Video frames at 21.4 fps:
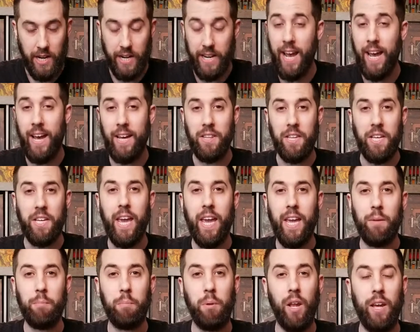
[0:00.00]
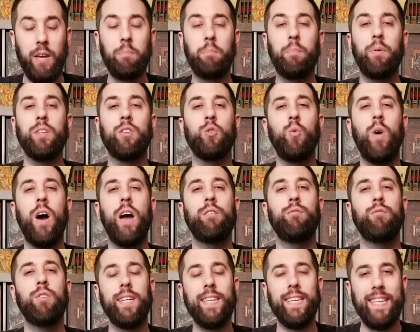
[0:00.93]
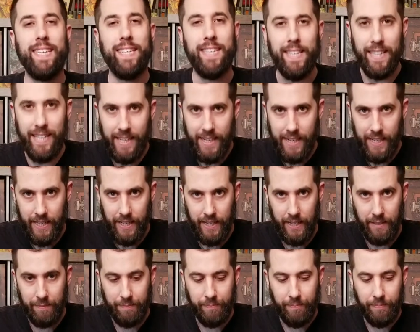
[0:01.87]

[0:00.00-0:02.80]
I had the gameplay, but do I really need it?